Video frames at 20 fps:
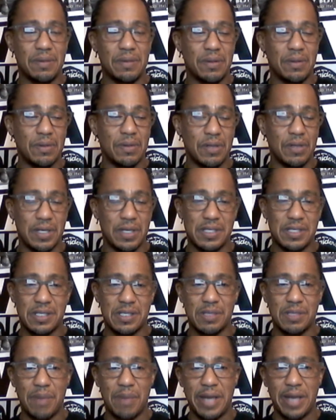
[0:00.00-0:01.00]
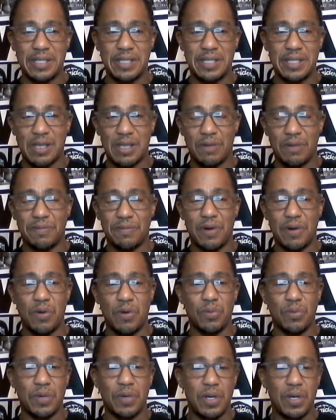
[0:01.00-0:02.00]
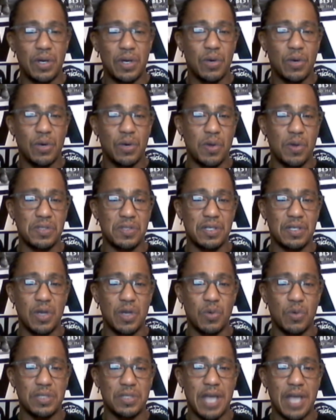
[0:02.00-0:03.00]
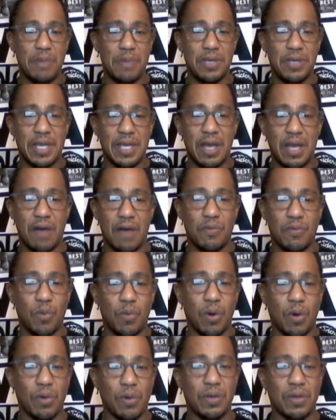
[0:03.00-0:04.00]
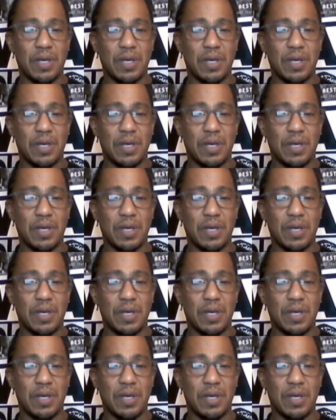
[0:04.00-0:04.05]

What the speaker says: looks at somebody's cell phone, wants to know what time you get off work,